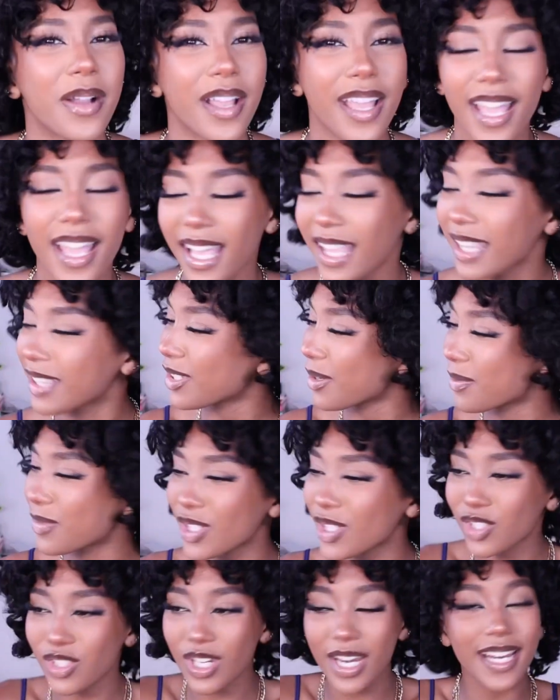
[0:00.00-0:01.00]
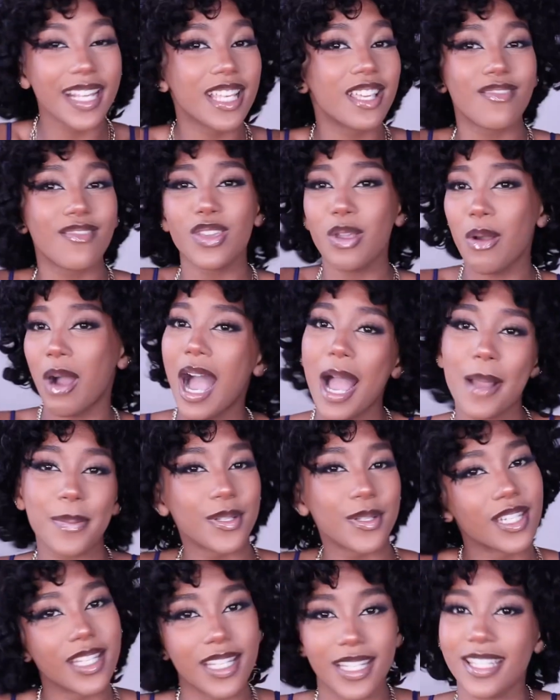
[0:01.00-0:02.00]
Okay, I'm just trying to give you
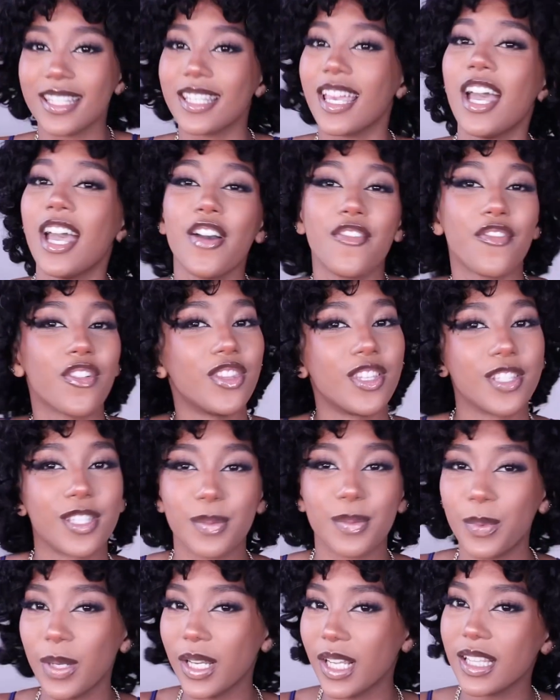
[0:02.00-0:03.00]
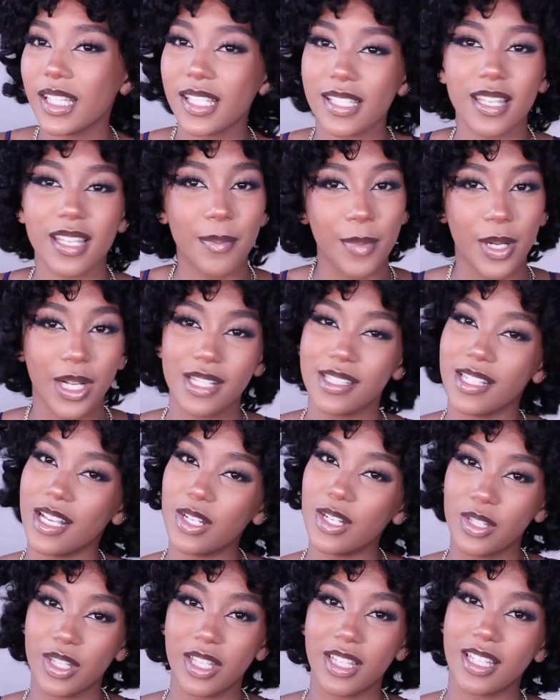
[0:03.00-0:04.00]
options for the spring and the summer, because
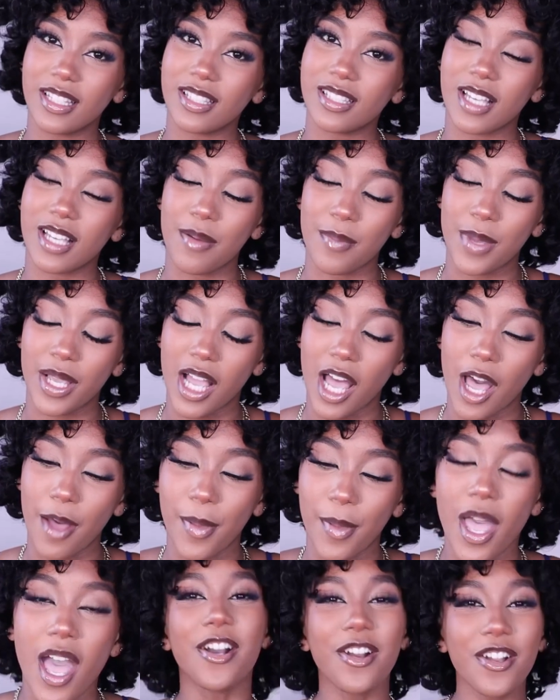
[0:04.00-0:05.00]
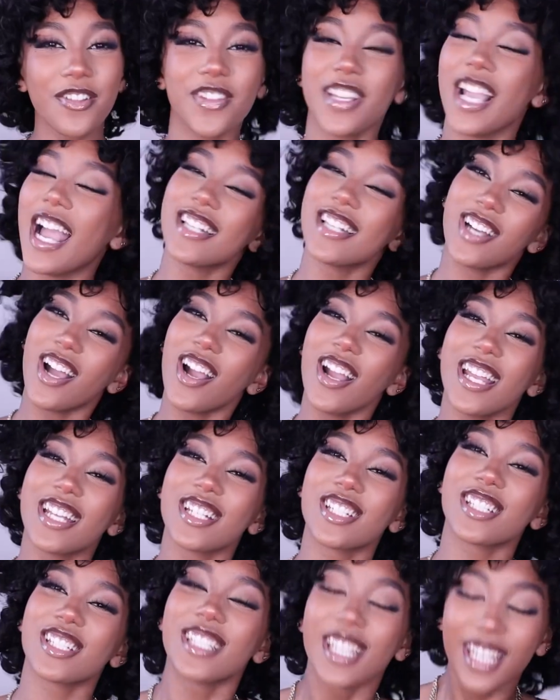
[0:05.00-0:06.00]
I know that that's coming up. So if you guys are
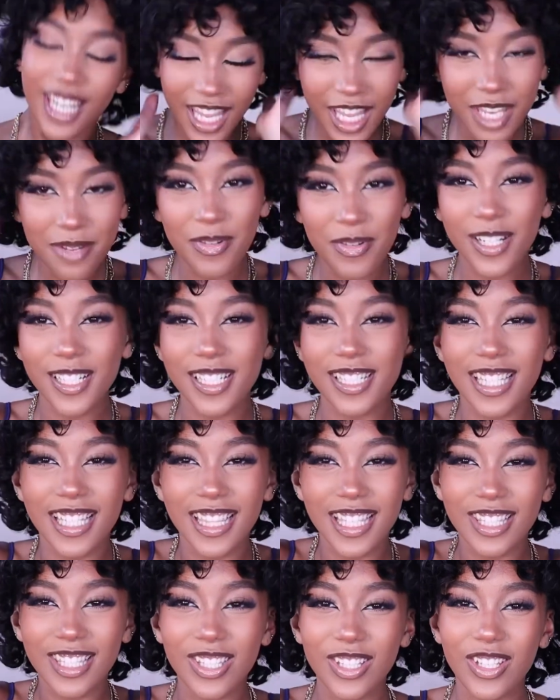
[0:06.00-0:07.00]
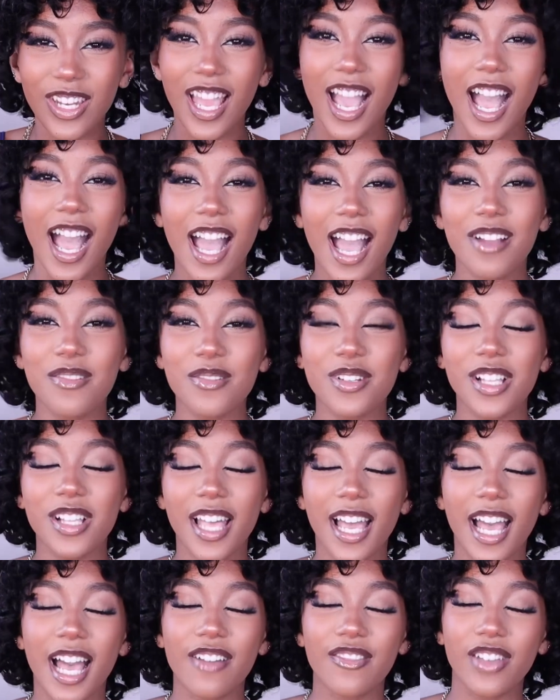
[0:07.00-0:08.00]
interested in purchasing this unit, I
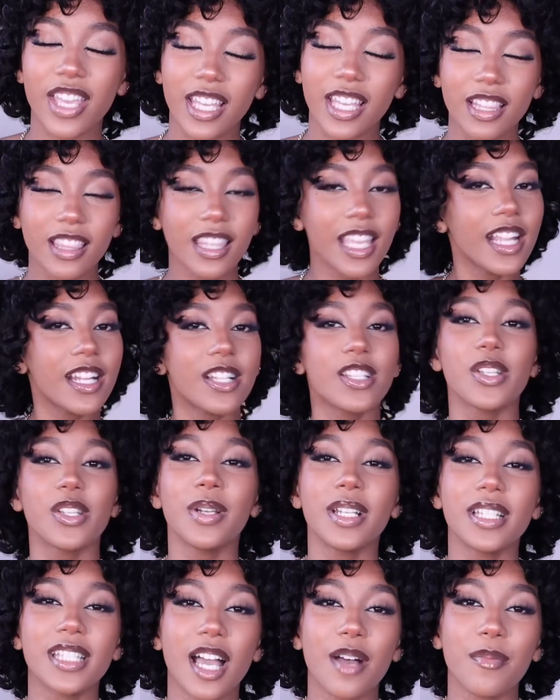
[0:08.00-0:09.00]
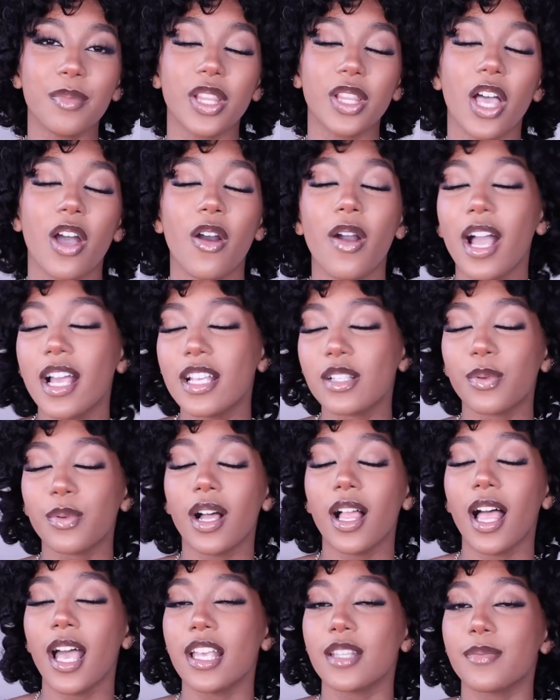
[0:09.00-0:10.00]
will have a link to it down below, as
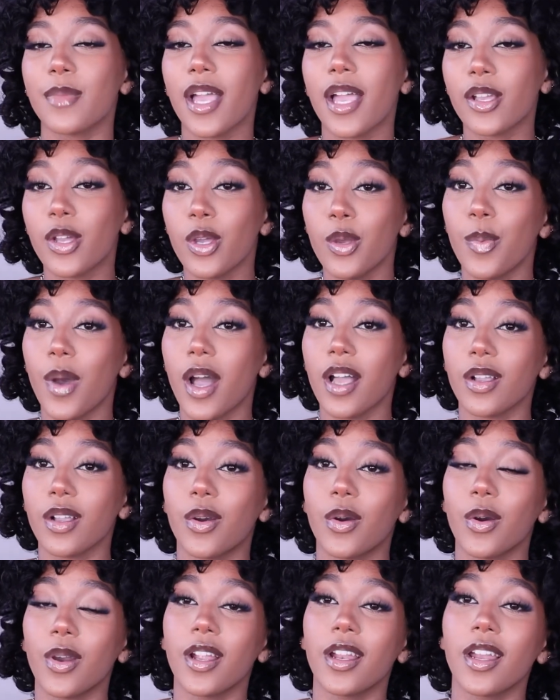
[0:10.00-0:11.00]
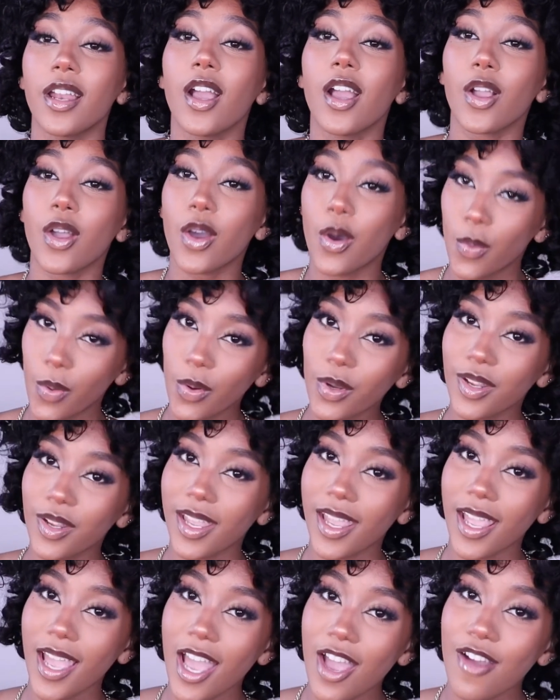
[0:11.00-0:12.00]
well as my coupon code
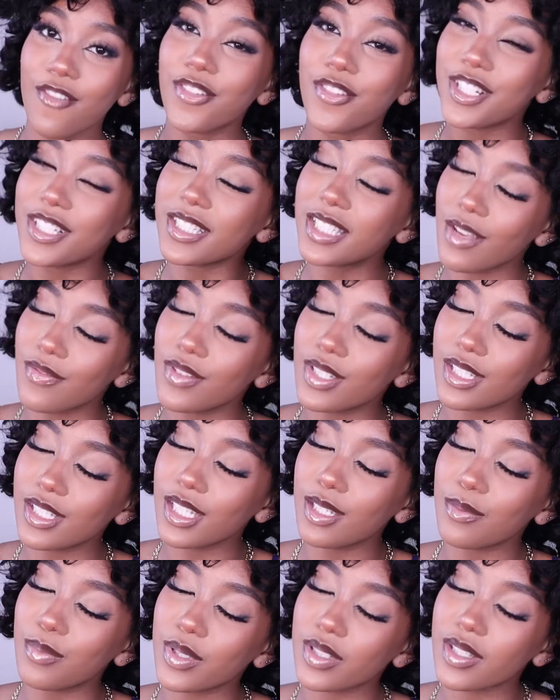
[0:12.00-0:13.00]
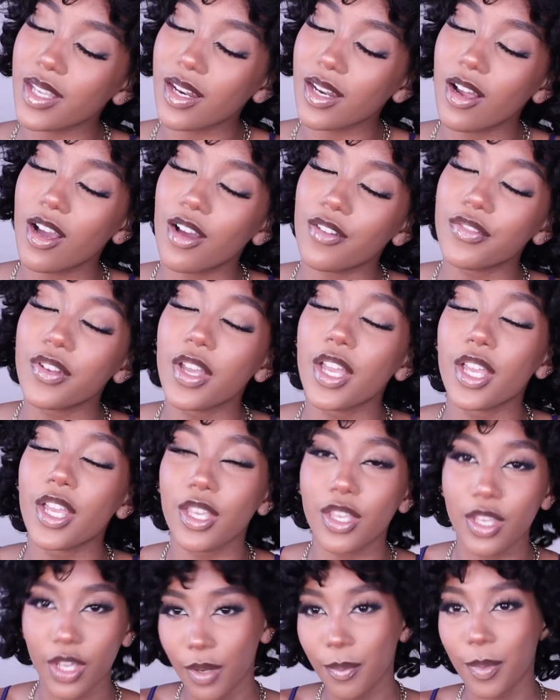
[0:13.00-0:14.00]
Corey for 17% off
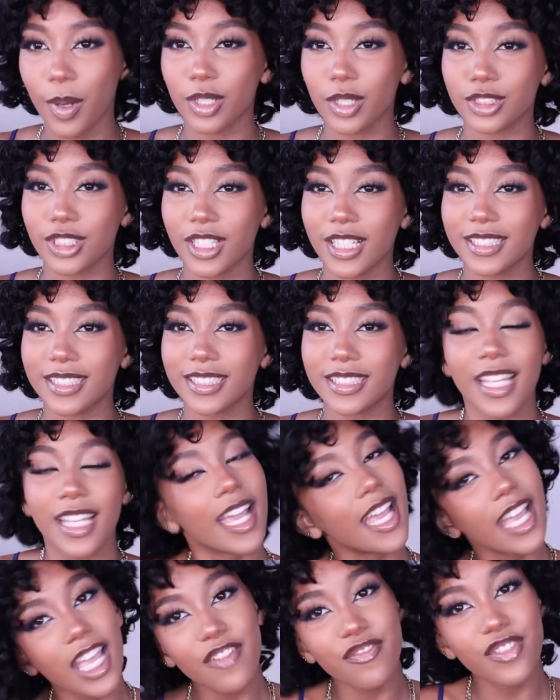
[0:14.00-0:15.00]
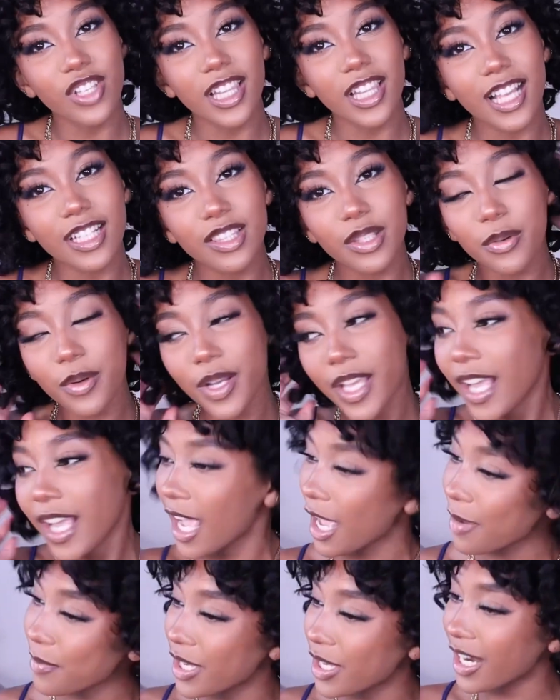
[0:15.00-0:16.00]
your purchase. If you like the
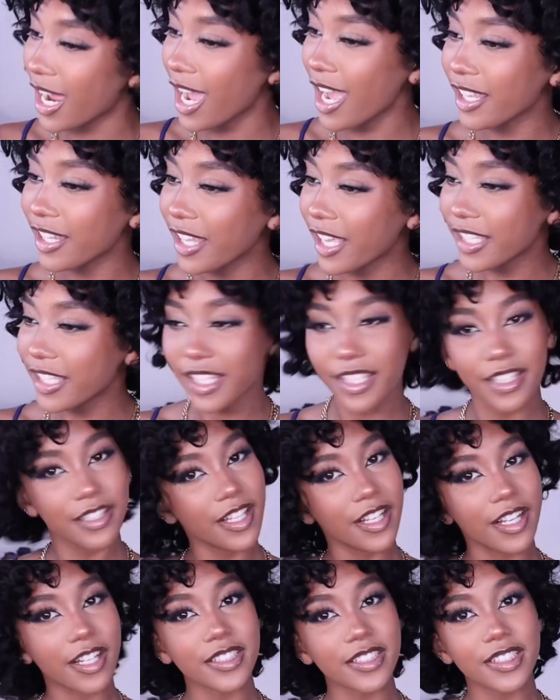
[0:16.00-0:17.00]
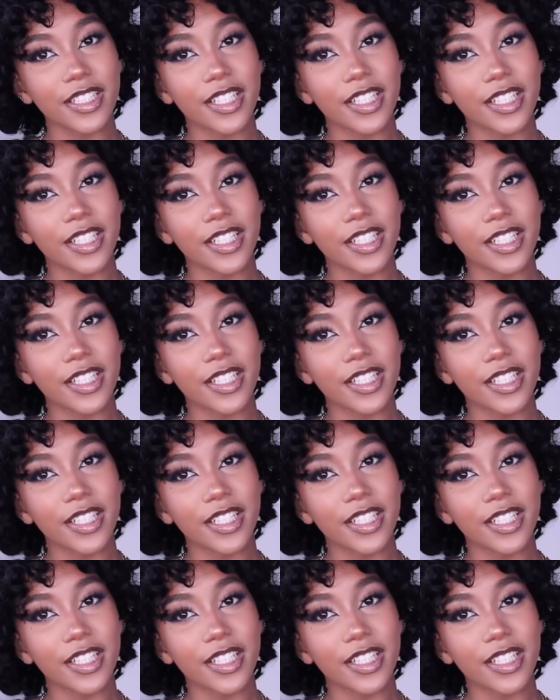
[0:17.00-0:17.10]
wig, I mean, I like it. Like I